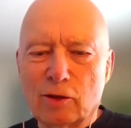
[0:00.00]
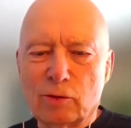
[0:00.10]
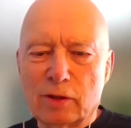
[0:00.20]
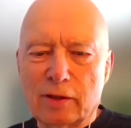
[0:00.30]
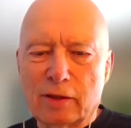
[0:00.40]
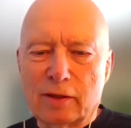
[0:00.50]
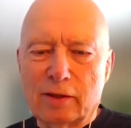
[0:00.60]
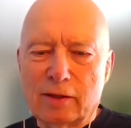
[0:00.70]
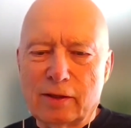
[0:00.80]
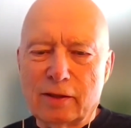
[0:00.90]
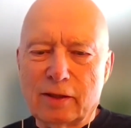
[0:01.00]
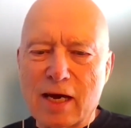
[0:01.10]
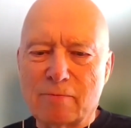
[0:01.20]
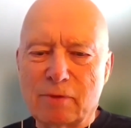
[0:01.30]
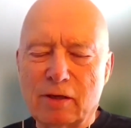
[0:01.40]
It
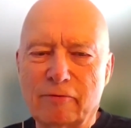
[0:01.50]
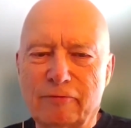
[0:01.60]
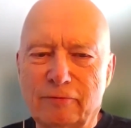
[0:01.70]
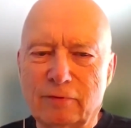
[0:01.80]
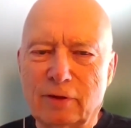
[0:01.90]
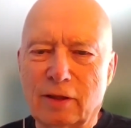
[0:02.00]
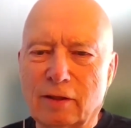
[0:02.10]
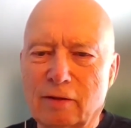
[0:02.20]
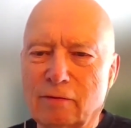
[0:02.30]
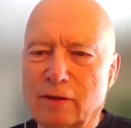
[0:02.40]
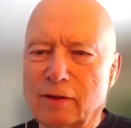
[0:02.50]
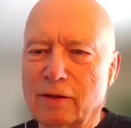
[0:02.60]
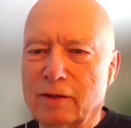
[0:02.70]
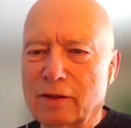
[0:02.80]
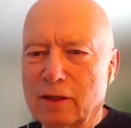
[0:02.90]
can be a
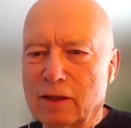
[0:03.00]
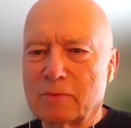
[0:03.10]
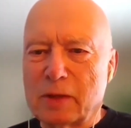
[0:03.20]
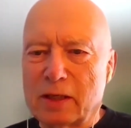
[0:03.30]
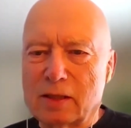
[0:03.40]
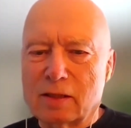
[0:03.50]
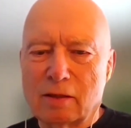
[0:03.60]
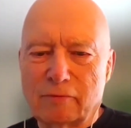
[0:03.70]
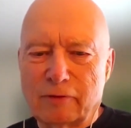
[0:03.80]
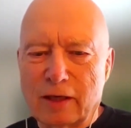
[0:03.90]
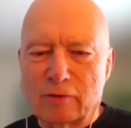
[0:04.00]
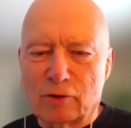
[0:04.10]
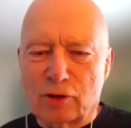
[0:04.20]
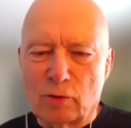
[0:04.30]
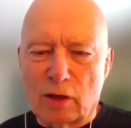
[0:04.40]
little spice and a
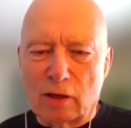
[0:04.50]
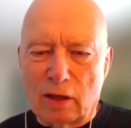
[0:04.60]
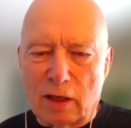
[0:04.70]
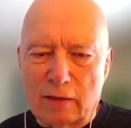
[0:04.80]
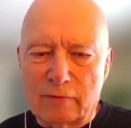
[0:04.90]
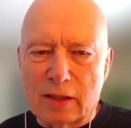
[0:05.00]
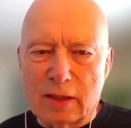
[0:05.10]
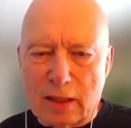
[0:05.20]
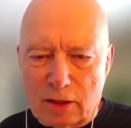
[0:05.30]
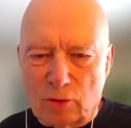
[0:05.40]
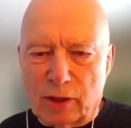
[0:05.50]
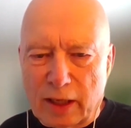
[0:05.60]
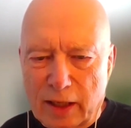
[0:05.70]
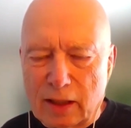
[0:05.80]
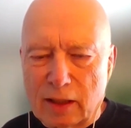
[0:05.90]
flavor to our lives, and that's
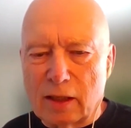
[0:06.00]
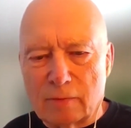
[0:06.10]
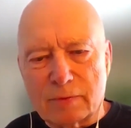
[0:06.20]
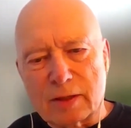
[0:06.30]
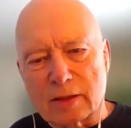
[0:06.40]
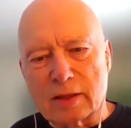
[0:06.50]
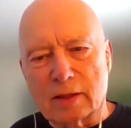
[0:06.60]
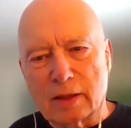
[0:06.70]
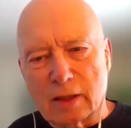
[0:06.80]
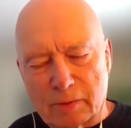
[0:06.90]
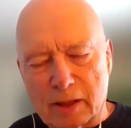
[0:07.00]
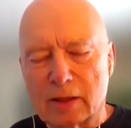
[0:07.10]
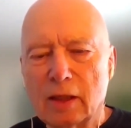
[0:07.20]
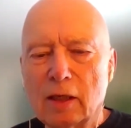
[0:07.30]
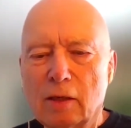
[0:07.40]
okay. It helps us a little bit.
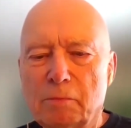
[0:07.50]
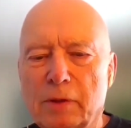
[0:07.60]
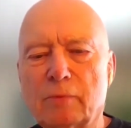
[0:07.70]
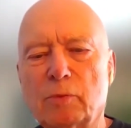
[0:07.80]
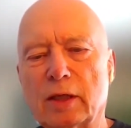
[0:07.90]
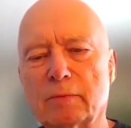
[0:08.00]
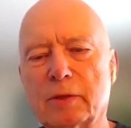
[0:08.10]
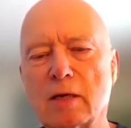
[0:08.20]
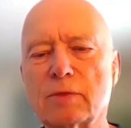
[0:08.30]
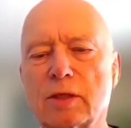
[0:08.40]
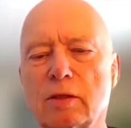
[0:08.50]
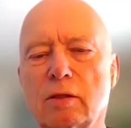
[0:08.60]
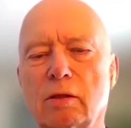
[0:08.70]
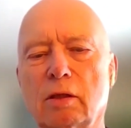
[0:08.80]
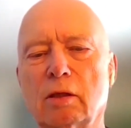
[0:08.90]
But when it comes
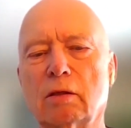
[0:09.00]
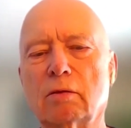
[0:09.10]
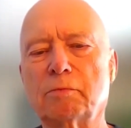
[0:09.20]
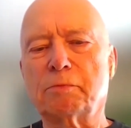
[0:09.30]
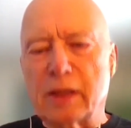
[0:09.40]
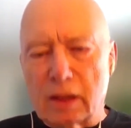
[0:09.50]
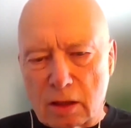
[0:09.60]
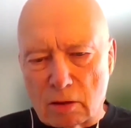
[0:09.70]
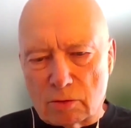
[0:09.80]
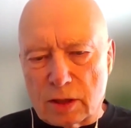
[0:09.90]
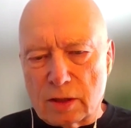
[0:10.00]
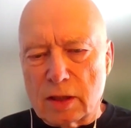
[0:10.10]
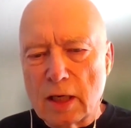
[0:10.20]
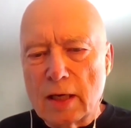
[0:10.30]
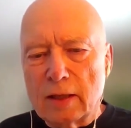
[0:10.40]
in big
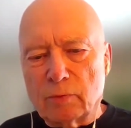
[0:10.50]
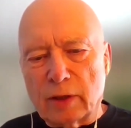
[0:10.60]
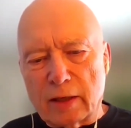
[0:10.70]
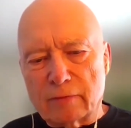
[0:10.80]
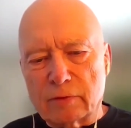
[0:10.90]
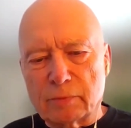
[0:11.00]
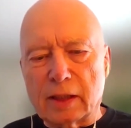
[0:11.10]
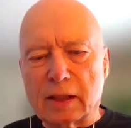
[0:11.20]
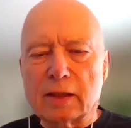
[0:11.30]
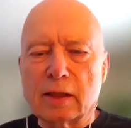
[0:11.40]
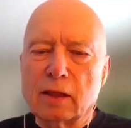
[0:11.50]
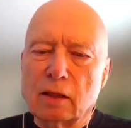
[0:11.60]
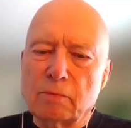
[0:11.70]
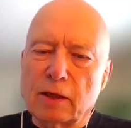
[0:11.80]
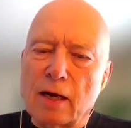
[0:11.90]
doses, then we have to begin to think
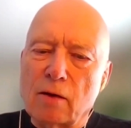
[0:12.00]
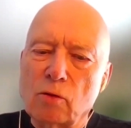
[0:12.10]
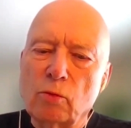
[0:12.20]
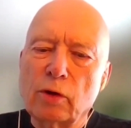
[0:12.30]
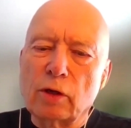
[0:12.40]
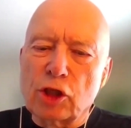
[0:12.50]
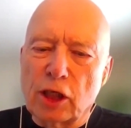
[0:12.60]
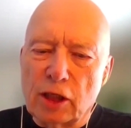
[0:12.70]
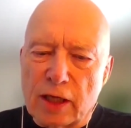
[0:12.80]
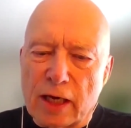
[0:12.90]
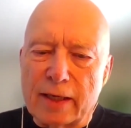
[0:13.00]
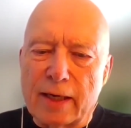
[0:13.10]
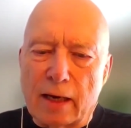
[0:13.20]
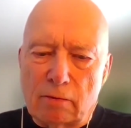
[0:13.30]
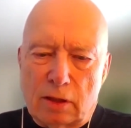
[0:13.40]
about how are we going to change that
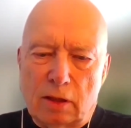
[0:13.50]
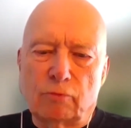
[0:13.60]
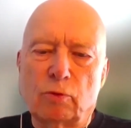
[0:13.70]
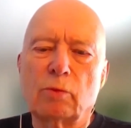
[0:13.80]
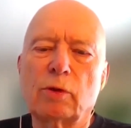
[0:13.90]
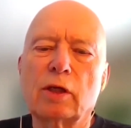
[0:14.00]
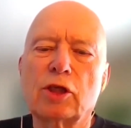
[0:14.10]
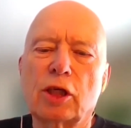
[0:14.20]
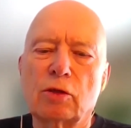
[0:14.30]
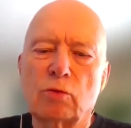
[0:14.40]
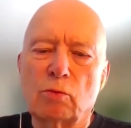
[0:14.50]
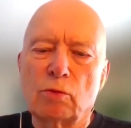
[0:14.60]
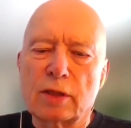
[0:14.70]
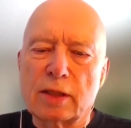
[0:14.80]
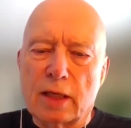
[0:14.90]
narrative? What are we going to change what
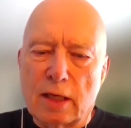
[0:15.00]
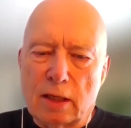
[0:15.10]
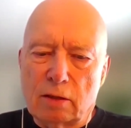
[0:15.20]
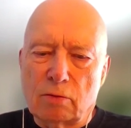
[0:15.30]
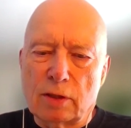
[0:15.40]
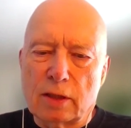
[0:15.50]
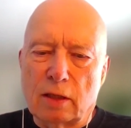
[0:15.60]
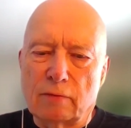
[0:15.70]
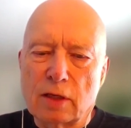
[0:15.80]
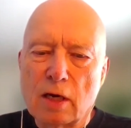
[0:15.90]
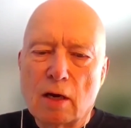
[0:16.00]
we're saying to ourselves?